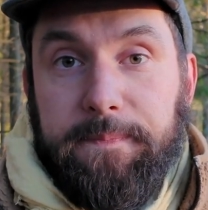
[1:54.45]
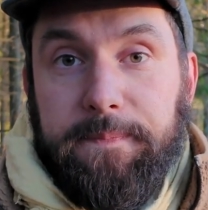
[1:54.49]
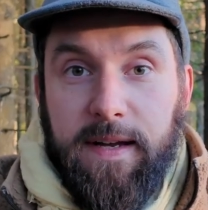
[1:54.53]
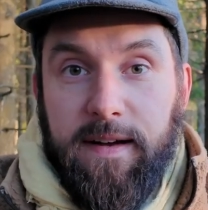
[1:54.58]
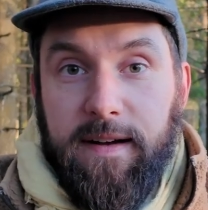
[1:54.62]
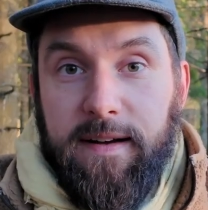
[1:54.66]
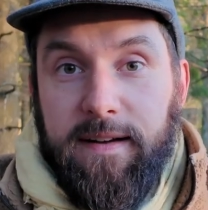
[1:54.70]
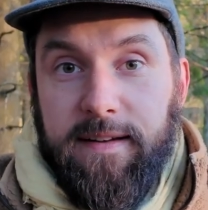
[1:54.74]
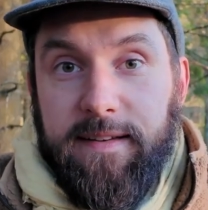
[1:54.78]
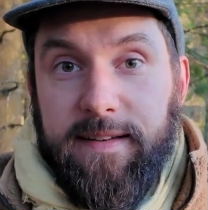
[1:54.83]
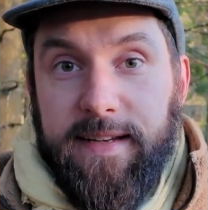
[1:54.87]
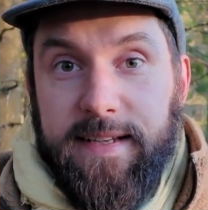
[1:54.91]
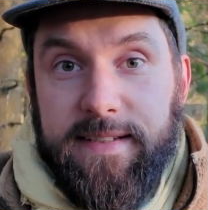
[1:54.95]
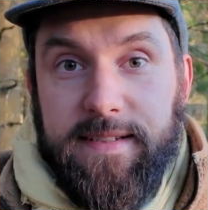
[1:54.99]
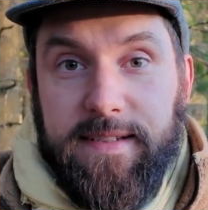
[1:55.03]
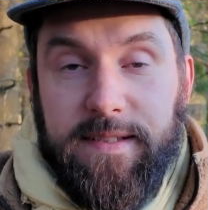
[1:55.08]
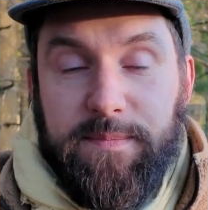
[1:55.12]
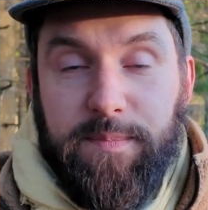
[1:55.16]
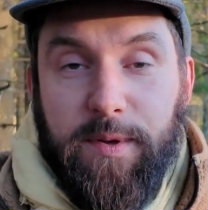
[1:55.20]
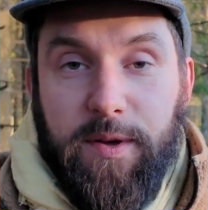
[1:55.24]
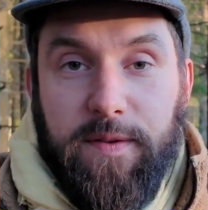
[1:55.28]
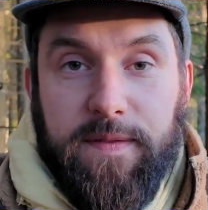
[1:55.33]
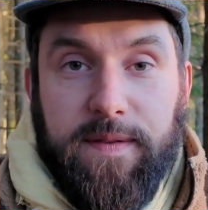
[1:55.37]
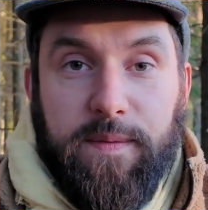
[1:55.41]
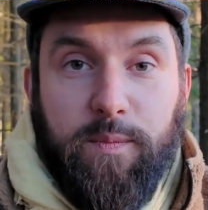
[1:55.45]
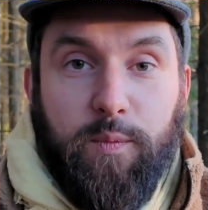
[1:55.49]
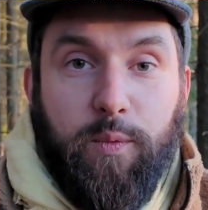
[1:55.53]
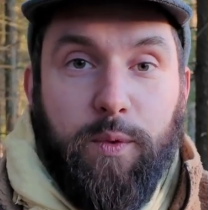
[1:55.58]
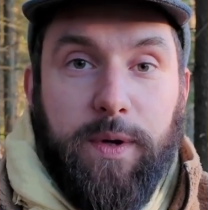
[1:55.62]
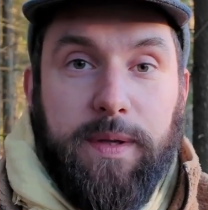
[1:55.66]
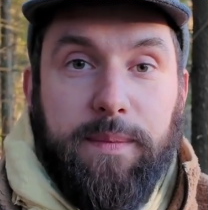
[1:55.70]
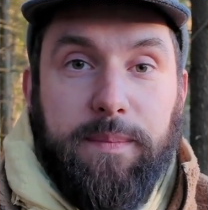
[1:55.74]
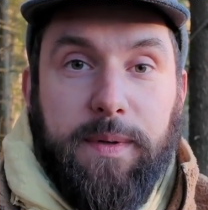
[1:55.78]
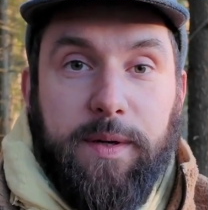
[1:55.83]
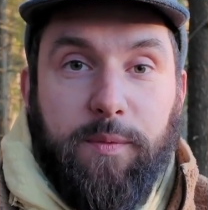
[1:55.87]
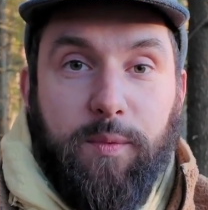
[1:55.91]
Let's explore them
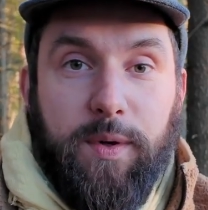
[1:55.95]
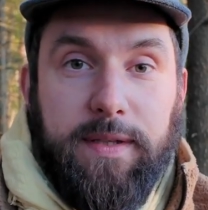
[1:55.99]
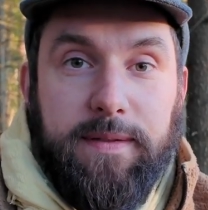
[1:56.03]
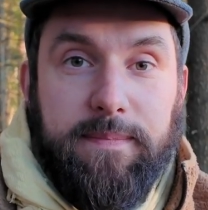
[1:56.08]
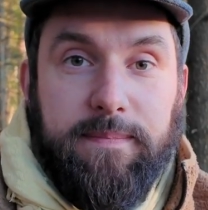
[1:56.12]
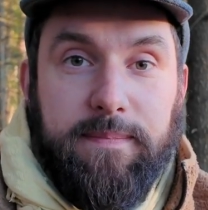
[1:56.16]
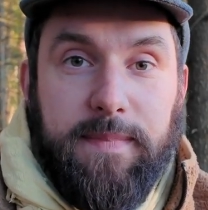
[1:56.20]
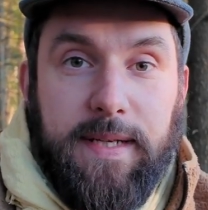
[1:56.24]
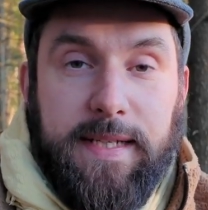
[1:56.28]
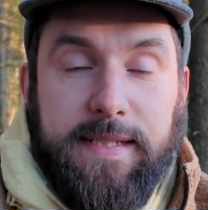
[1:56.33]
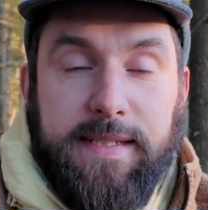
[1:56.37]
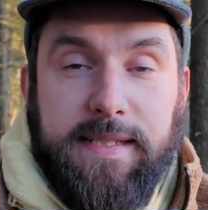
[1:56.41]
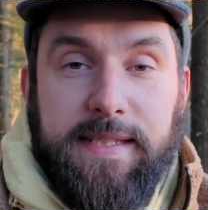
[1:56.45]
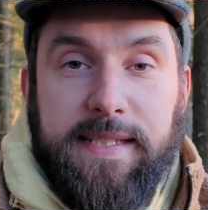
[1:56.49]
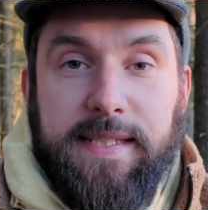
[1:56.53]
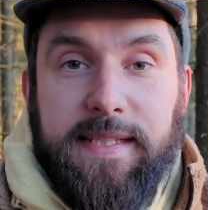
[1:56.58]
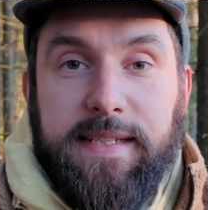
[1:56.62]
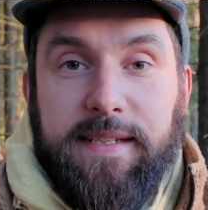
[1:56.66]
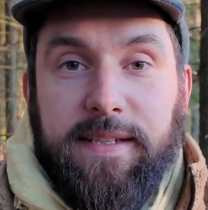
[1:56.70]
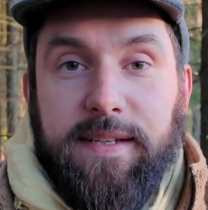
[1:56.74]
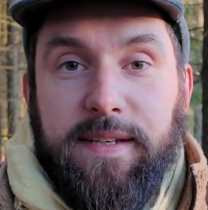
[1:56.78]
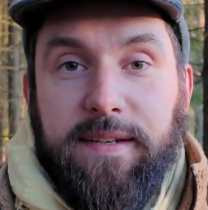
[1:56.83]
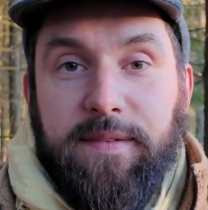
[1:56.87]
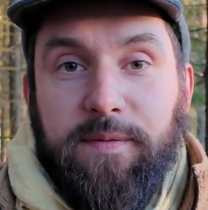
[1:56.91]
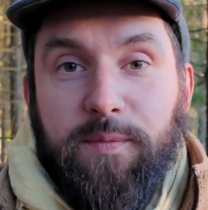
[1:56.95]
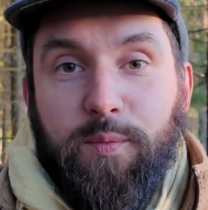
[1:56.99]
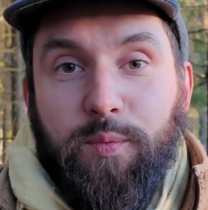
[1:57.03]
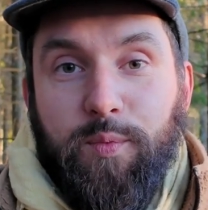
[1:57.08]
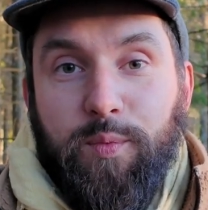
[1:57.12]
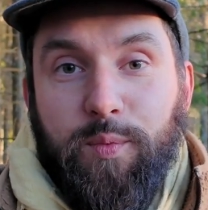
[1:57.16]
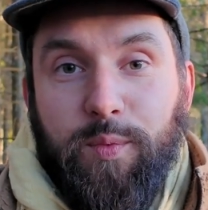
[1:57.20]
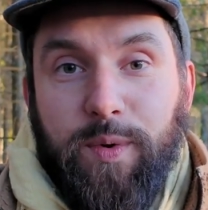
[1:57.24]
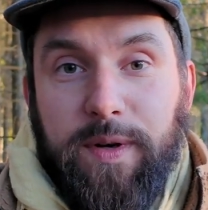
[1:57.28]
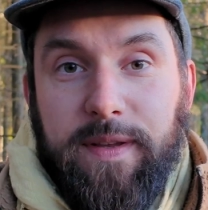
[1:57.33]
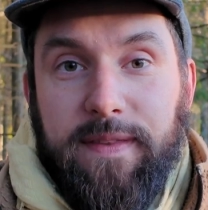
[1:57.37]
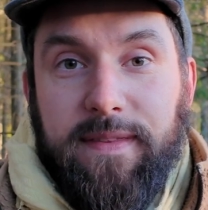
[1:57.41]
one by one and see
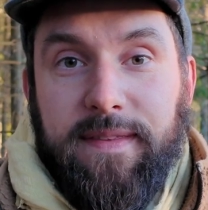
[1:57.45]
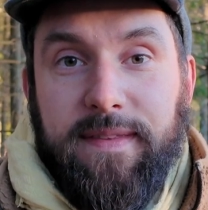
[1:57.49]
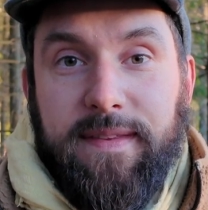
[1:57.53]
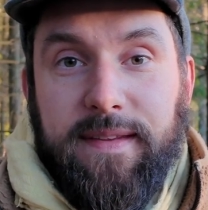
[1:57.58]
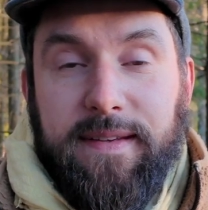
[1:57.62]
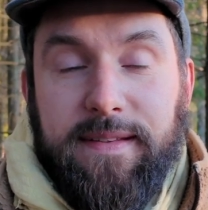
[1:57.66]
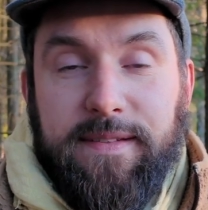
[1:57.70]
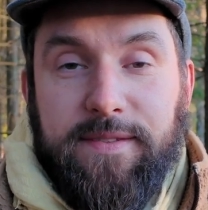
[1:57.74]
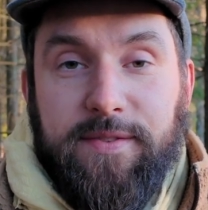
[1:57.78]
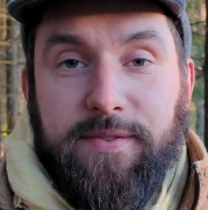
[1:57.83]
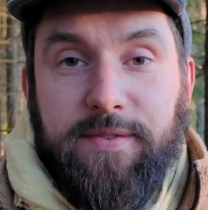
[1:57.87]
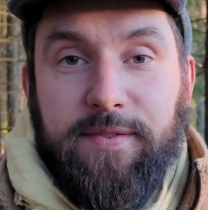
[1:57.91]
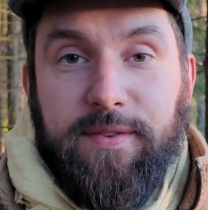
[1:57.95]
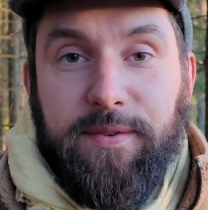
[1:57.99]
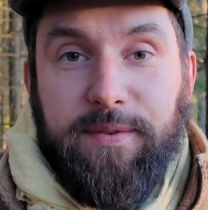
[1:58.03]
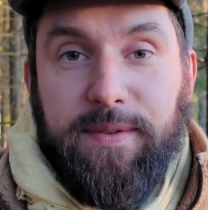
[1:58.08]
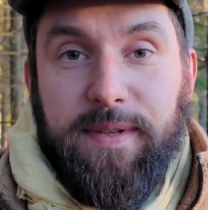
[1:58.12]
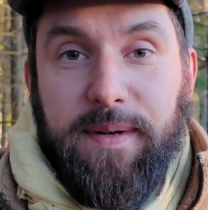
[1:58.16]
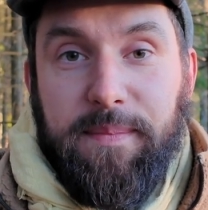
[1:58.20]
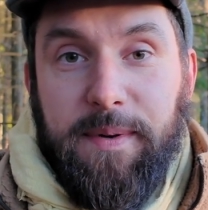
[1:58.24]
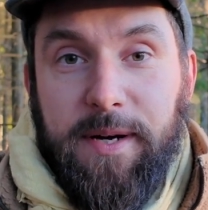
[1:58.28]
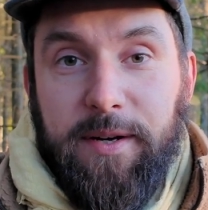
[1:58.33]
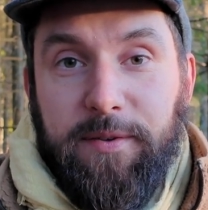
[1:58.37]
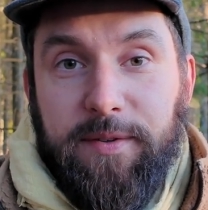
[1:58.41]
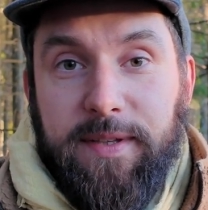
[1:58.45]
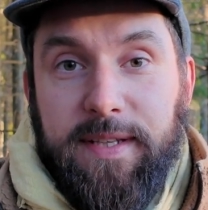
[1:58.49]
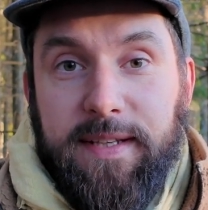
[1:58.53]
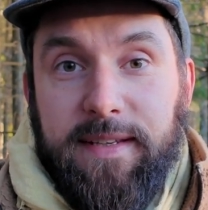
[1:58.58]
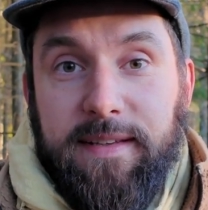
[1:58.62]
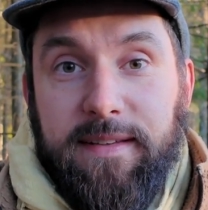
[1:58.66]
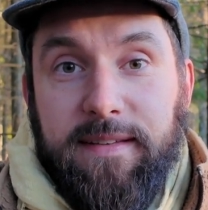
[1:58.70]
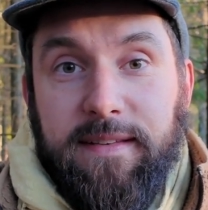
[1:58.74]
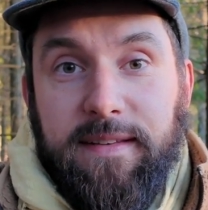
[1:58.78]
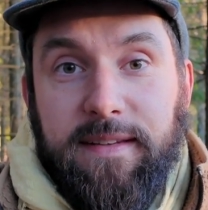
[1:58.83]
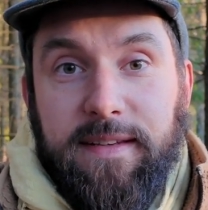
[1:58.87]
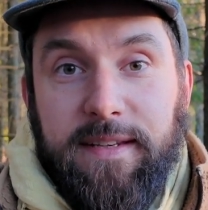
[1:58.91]
what things to note about
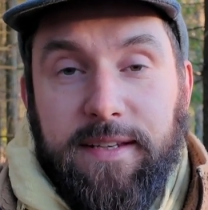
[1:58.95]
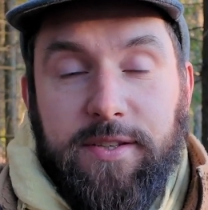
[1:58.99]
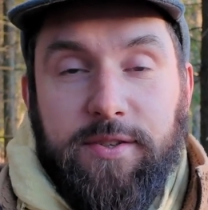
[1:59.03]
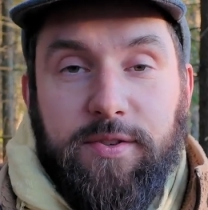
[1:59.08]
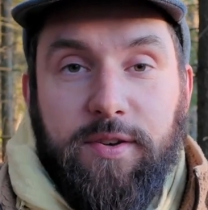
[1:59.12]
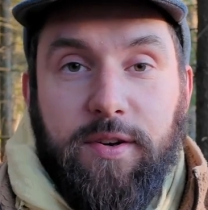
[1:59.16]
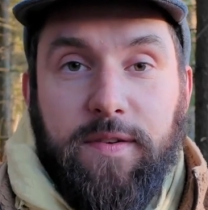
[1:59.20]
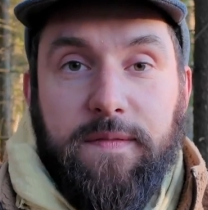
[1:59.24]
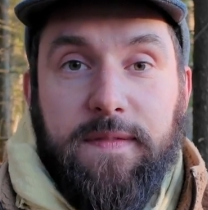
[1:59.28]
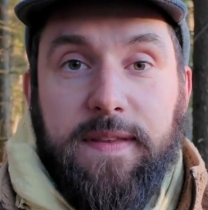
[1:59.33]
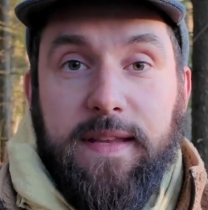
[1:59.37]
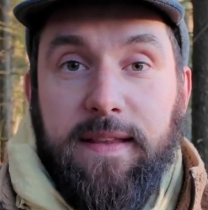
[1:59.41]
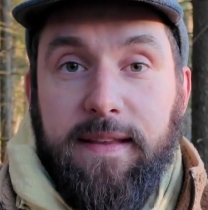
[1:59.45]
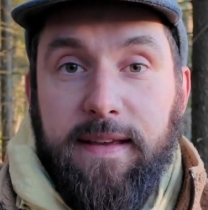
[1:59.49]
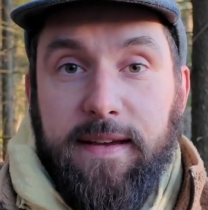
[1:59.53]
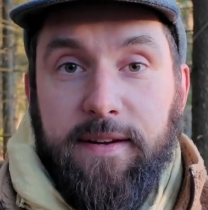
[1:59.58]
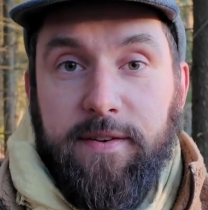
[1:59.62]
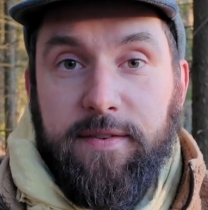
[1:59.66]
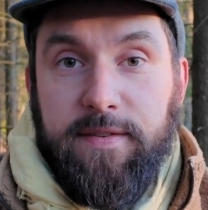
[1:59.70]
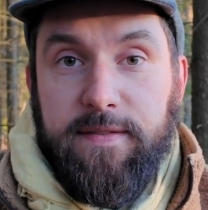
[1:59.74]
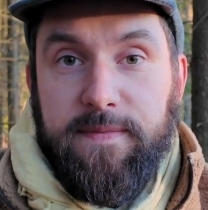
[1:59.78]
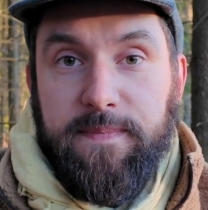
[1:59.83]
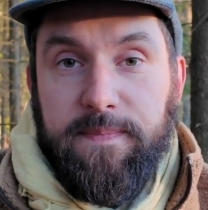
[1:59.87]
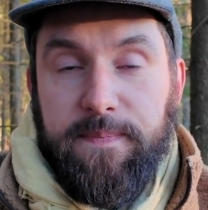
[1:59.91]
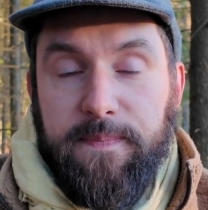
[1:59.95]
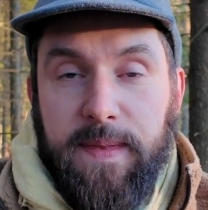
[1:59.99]
in each of the layers.